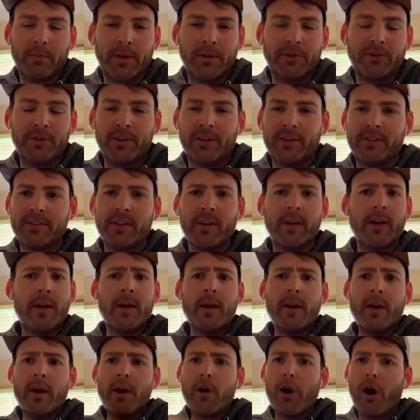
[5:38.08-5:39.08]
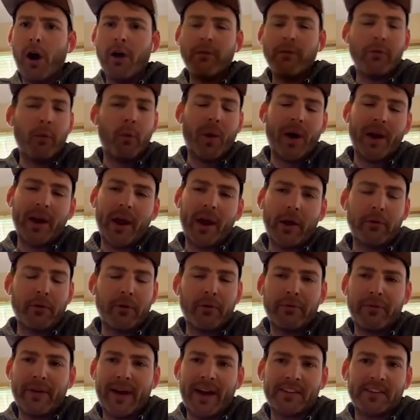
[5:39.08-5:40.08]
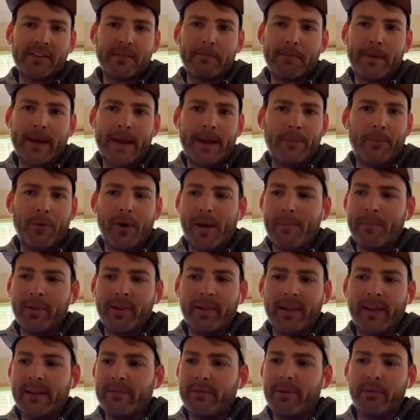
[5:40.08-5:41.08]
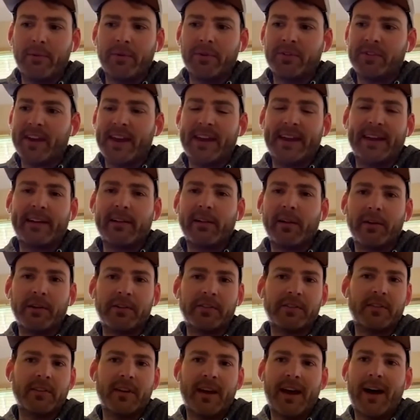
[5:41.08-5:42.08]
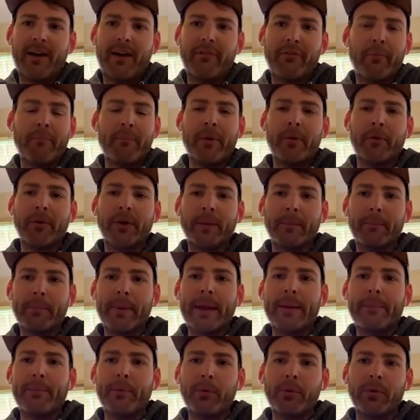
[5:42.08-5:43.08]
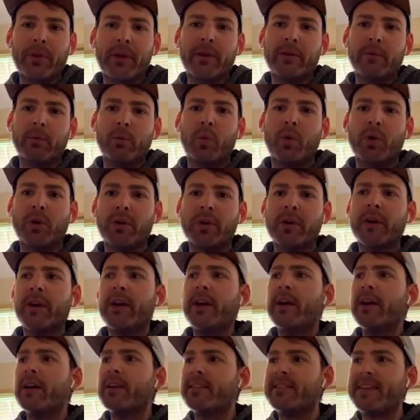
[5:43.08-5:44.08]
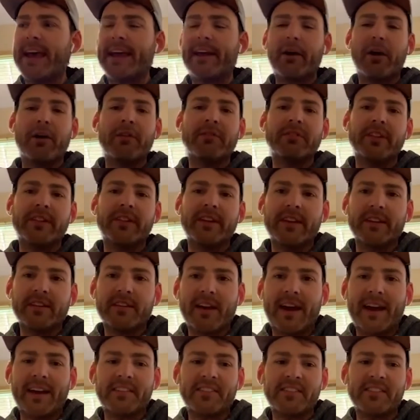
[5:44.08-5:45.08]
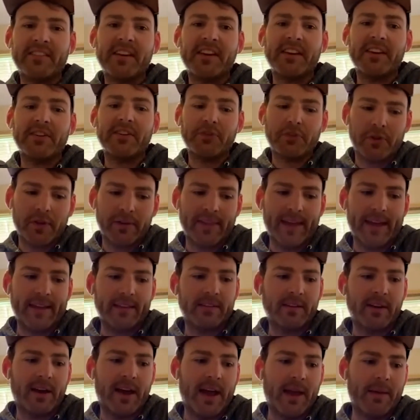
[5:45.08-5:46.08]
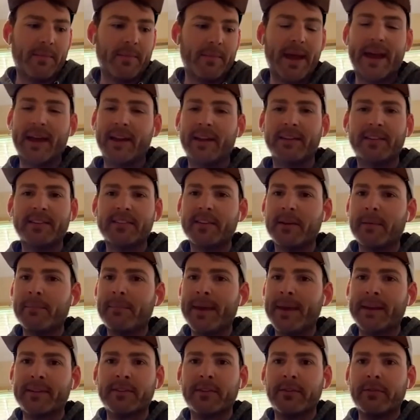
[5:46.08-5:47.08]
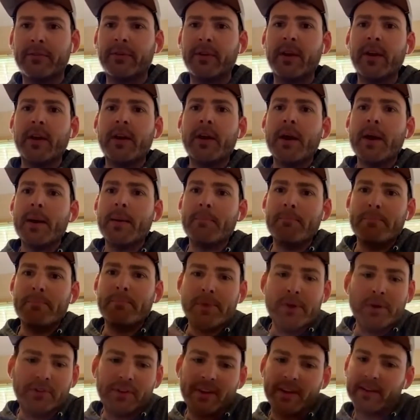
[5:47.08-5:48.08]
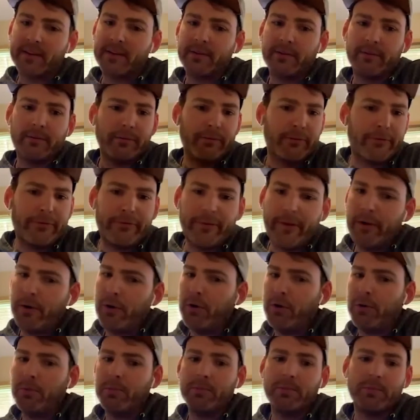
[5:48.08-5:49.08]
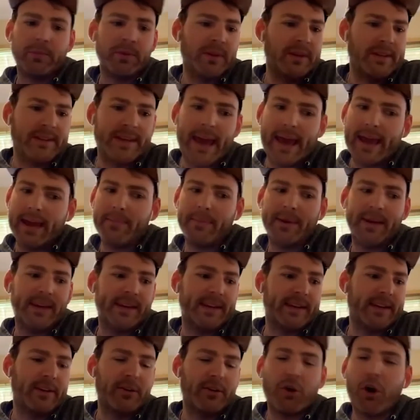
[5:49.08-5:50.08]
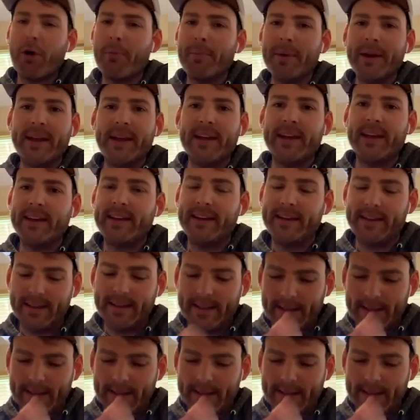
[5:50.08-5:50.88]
which is over 100,000 people. I believe it was getting close to 500,000 people that would take over the entire city during that time. And it's a mix of music, film, gaming, comedy,